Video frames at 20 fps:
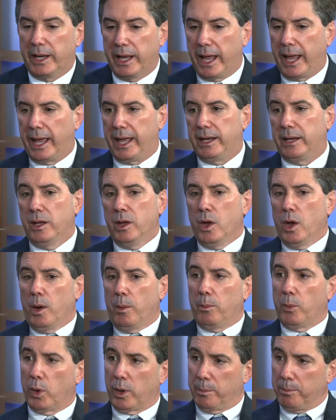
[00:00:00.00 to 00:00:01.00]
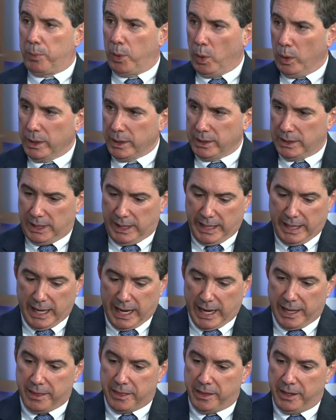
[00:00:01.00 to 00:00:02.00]
right. And more
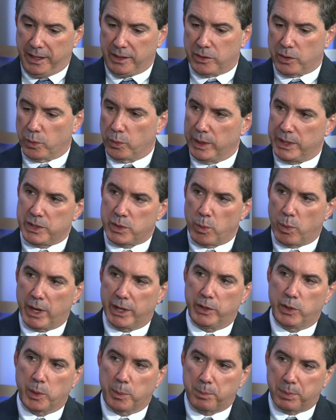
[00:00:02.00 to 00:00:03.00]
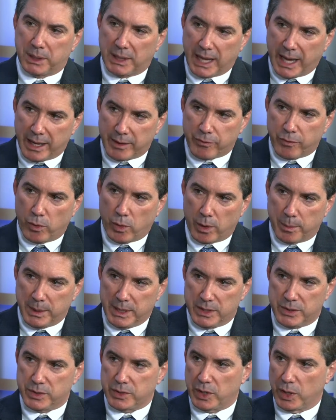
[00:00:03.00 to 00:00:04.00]
importantly, I think the reason why your
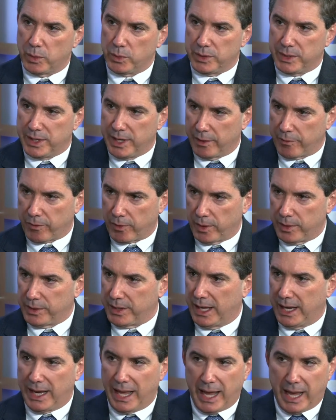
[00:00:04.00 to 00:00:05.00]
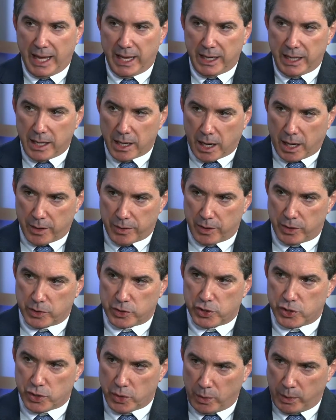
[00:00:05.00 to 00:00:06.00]
platform is so different than any
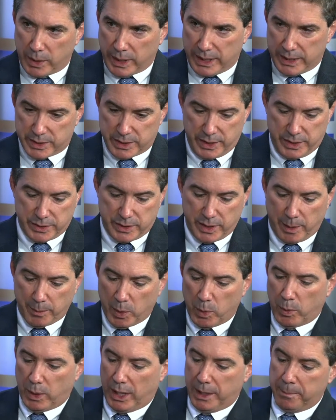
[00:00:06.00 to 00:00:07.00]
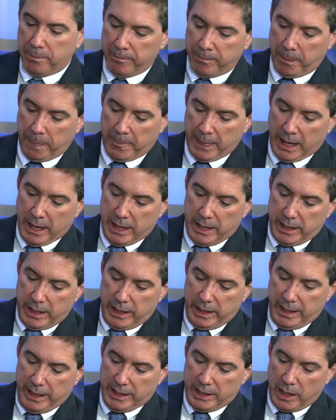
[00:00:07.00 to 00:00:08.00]
other choice is, number one,
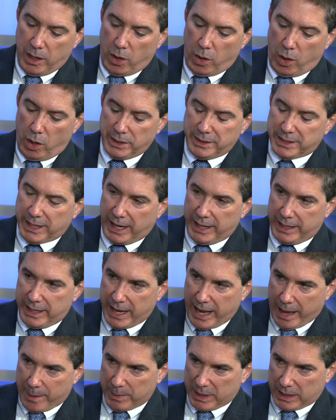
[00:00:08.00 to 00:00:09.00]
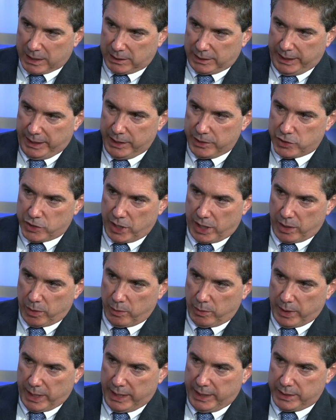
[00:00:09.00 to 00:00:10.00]
it dynamically
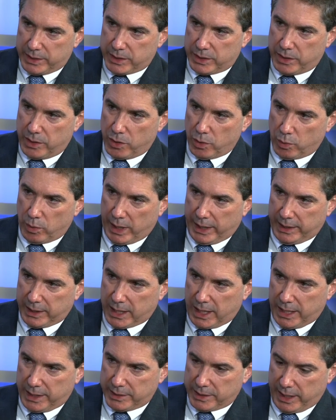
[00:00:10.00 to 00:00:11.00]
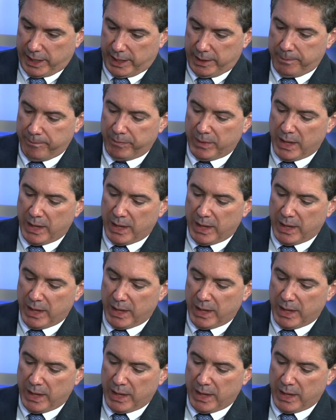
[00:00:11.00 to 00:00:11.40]
generates the right content.